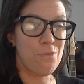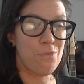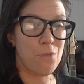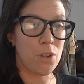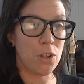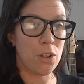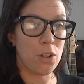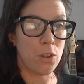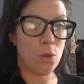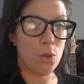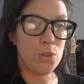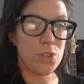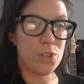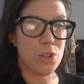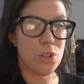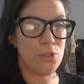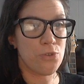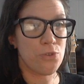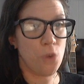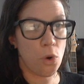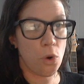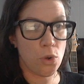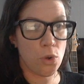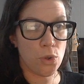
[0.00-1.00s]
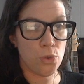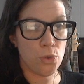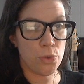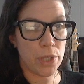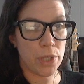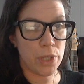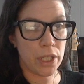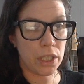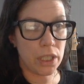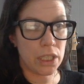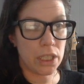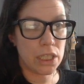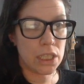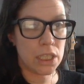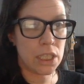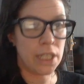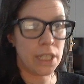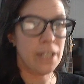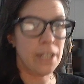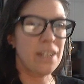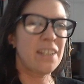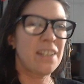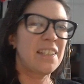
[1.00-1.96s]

closer to photorealistic,